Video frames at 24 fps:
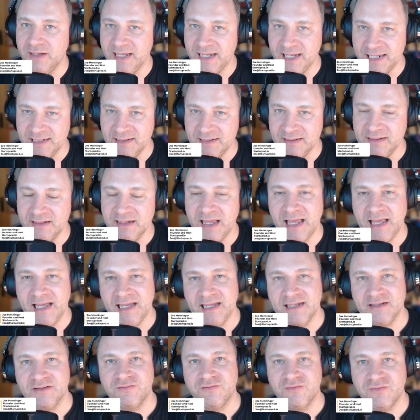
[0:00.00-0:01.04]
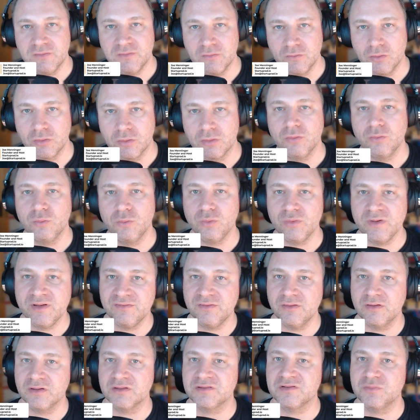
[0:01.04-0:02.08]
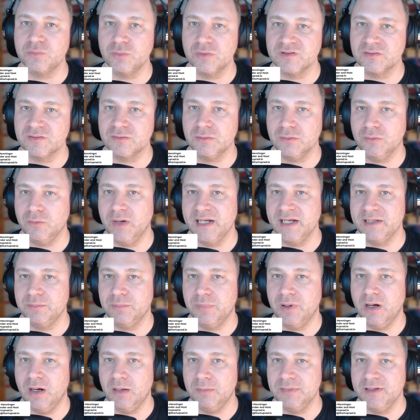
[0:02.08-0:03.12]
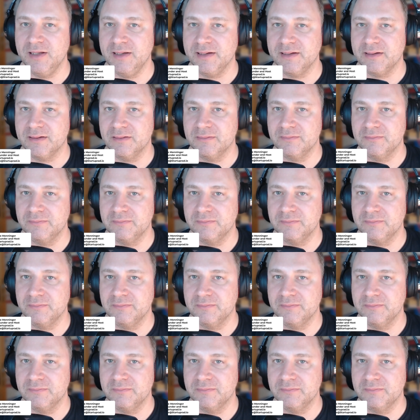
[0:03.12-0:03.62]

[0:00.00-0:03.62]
in and for WeFox was quite public.